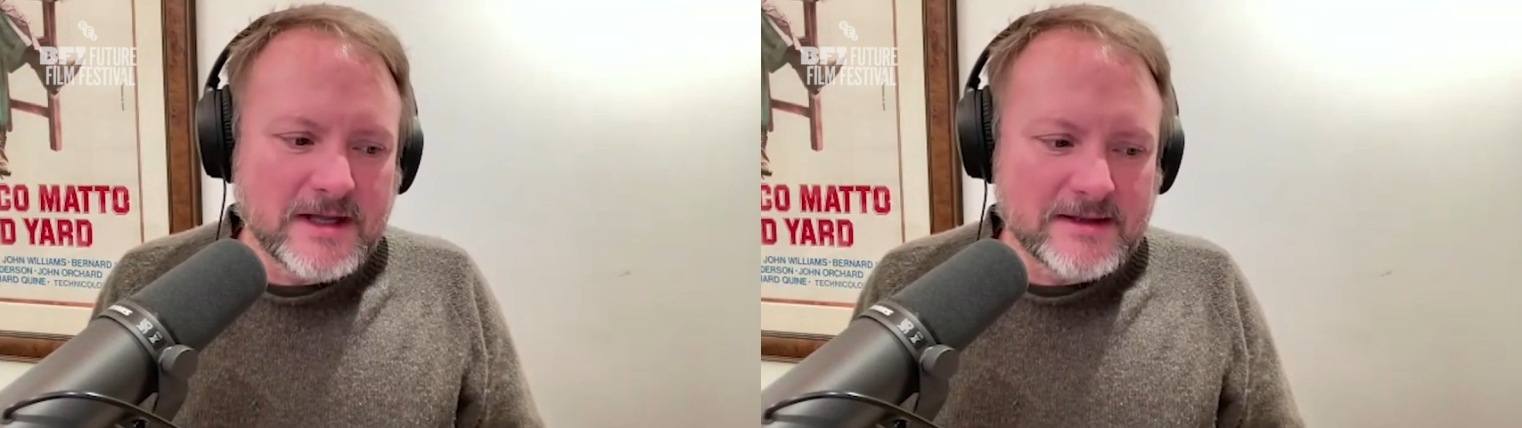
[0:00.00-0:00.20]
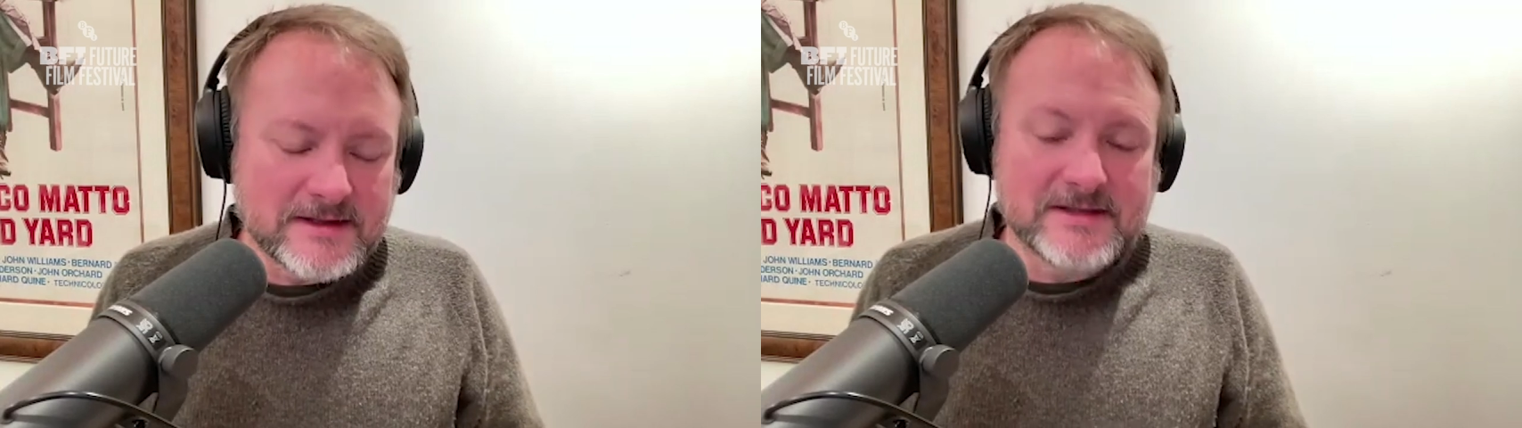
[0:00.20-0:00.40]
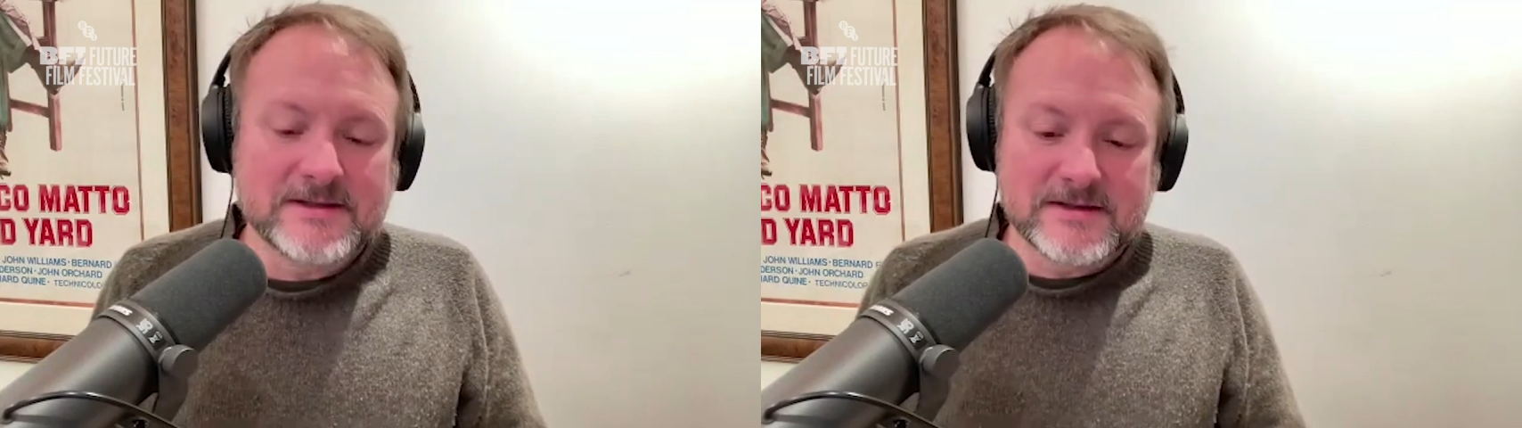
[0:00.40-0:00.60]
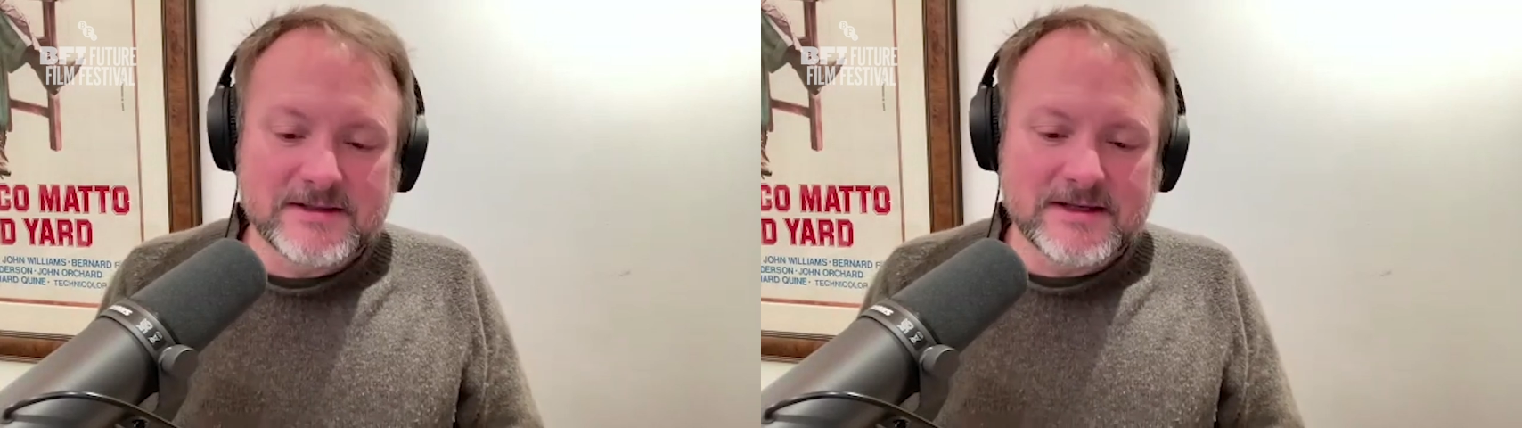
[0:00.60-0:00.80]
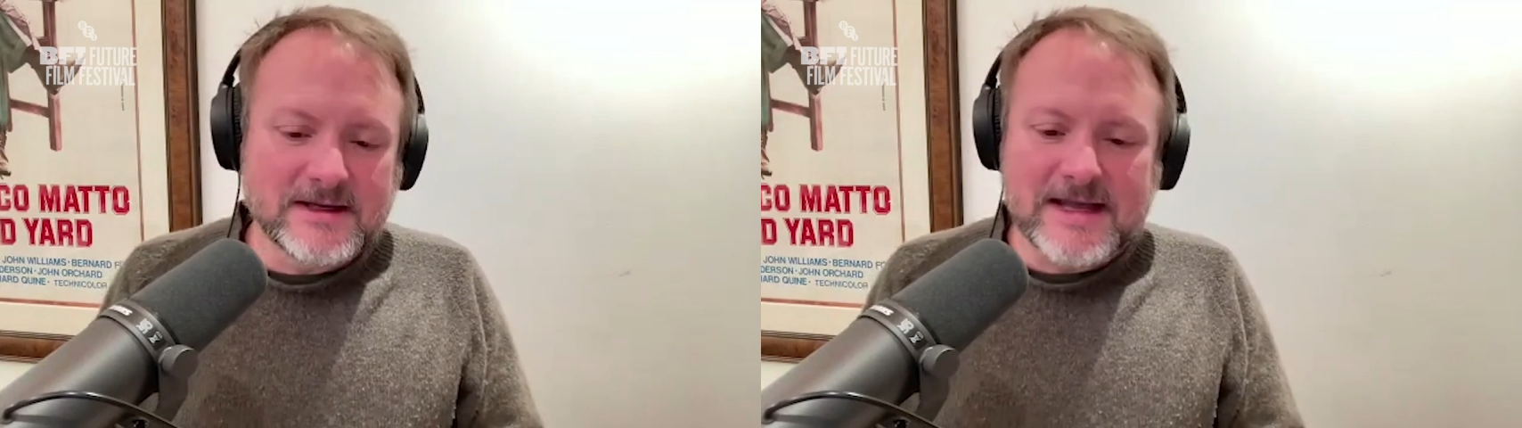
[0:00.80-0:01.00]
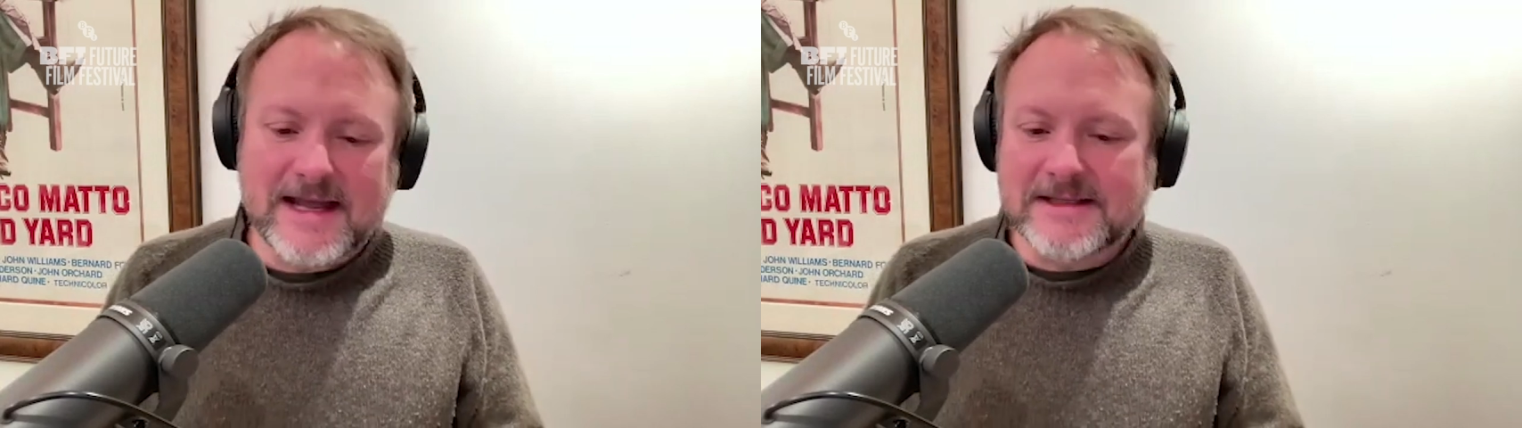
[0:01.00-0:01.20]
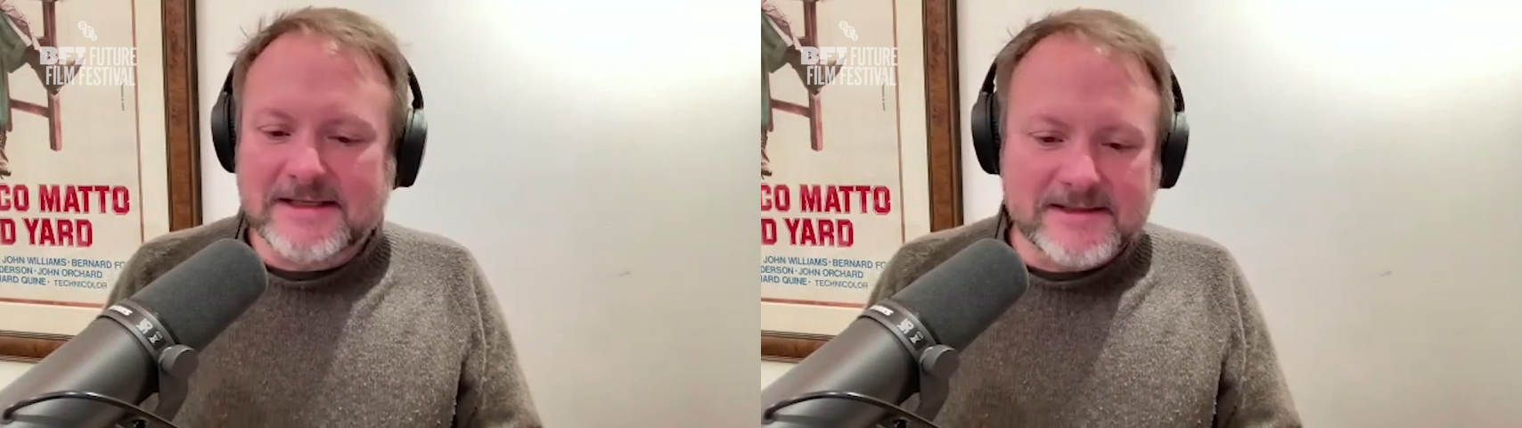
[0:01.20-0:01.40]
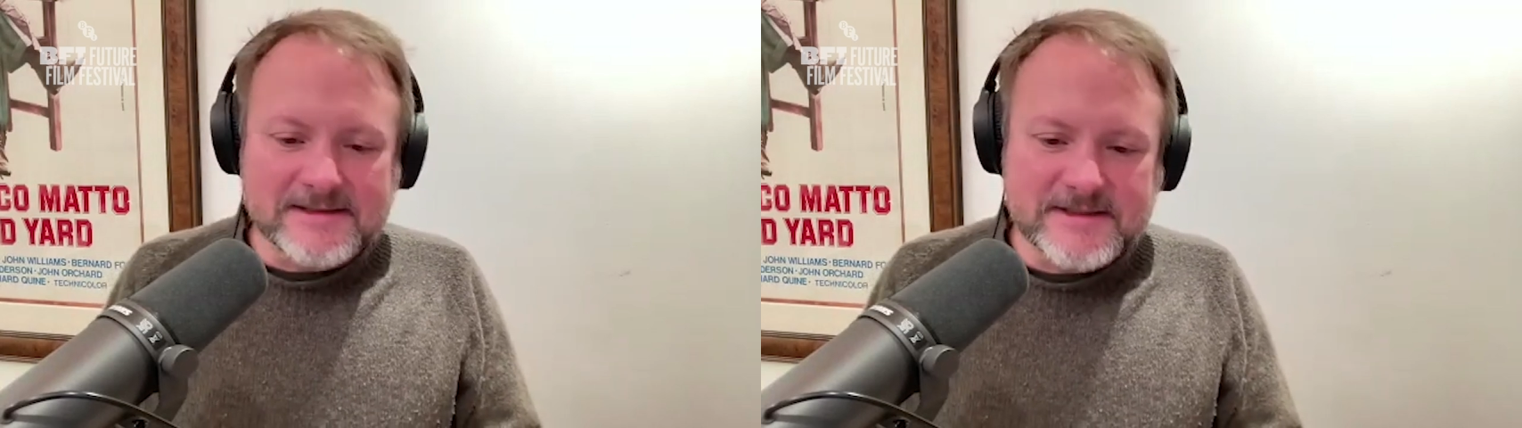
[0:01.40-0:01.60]
at the end of the day,
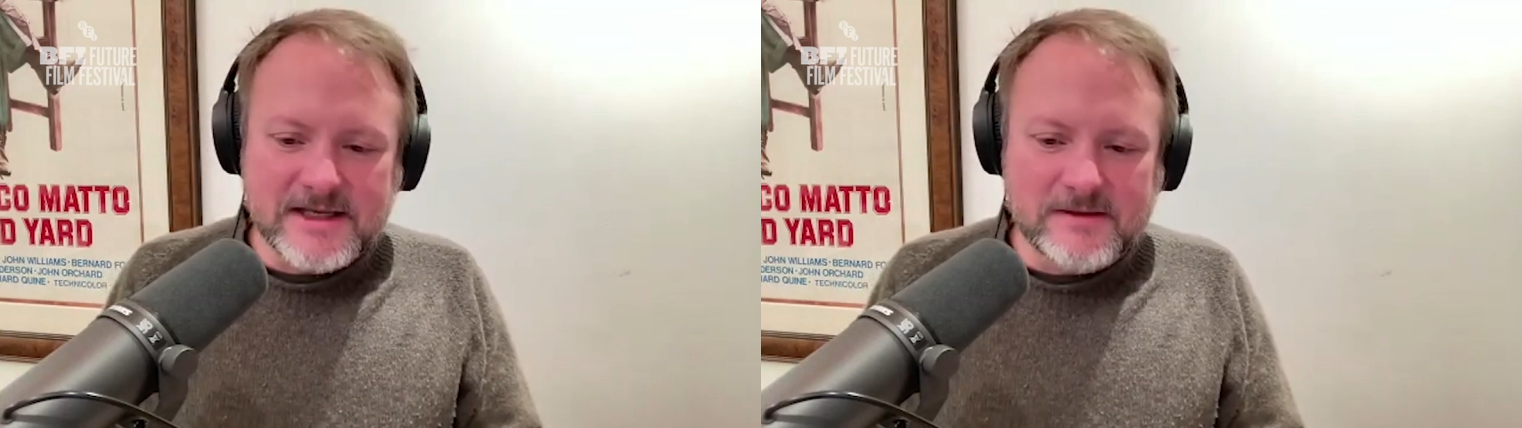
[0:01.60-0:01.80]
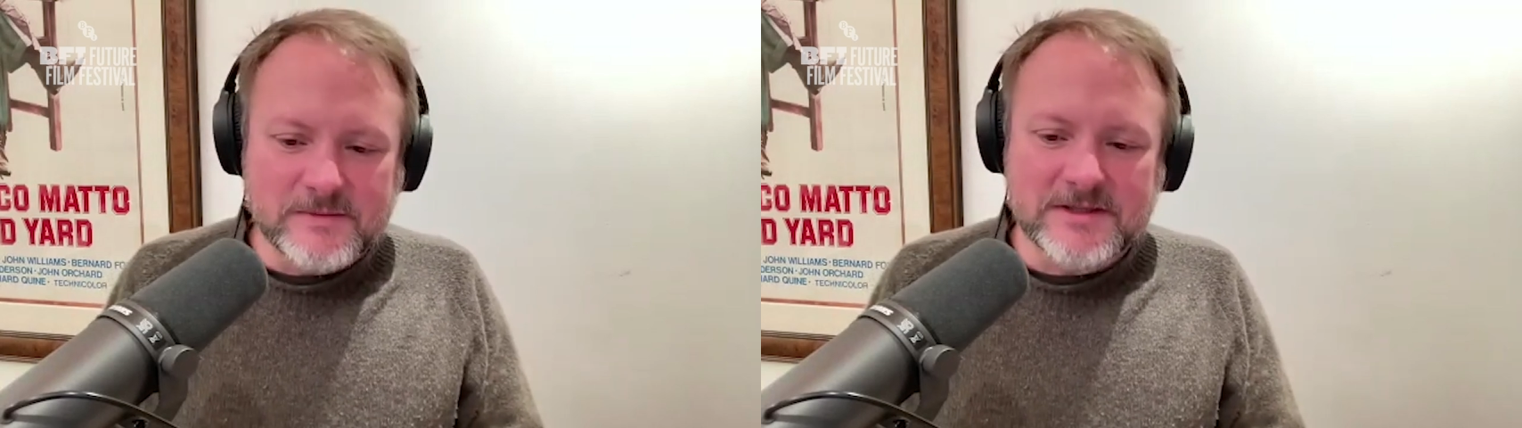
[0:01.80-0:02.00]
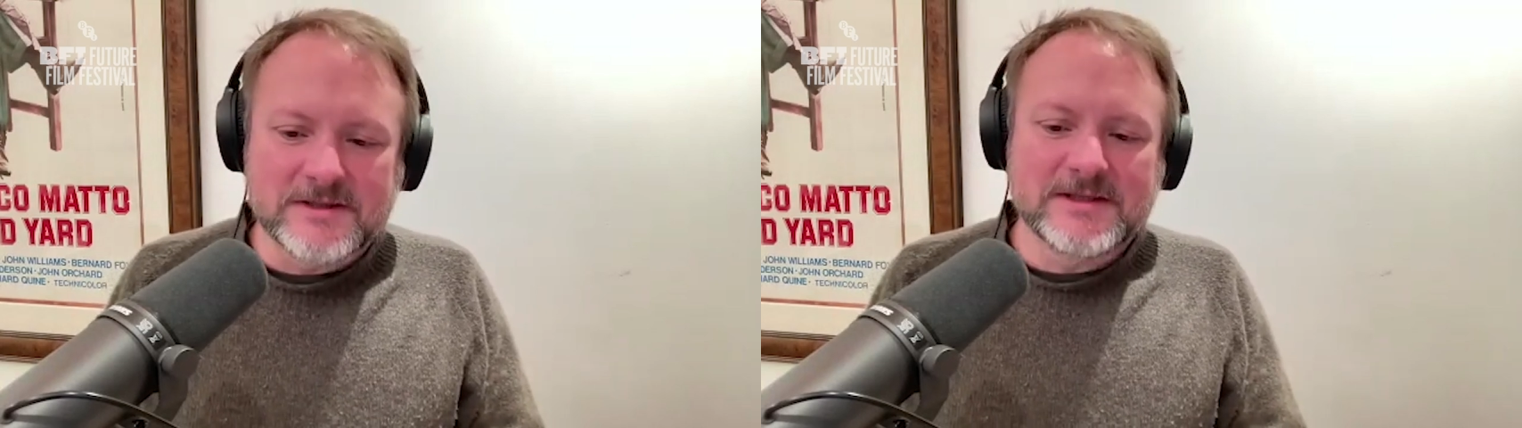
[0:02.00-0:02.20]
any indictment